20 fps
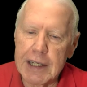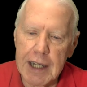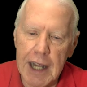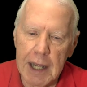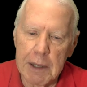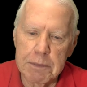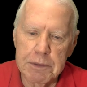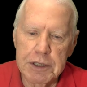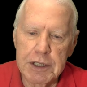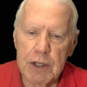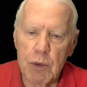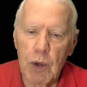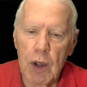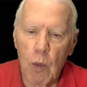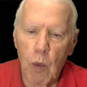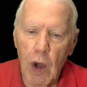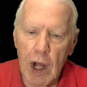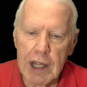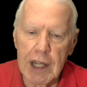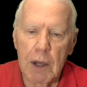times
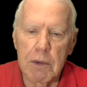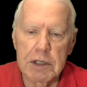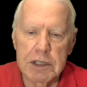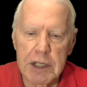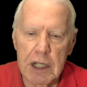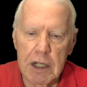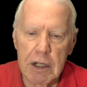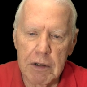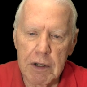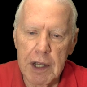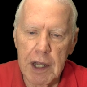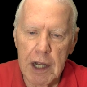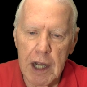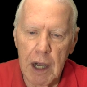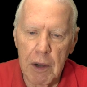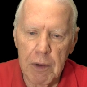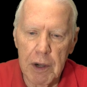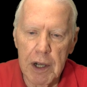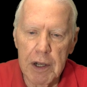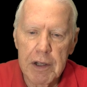while I was in
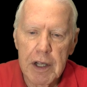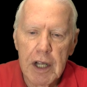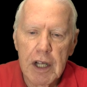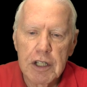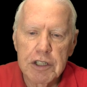Okinawa.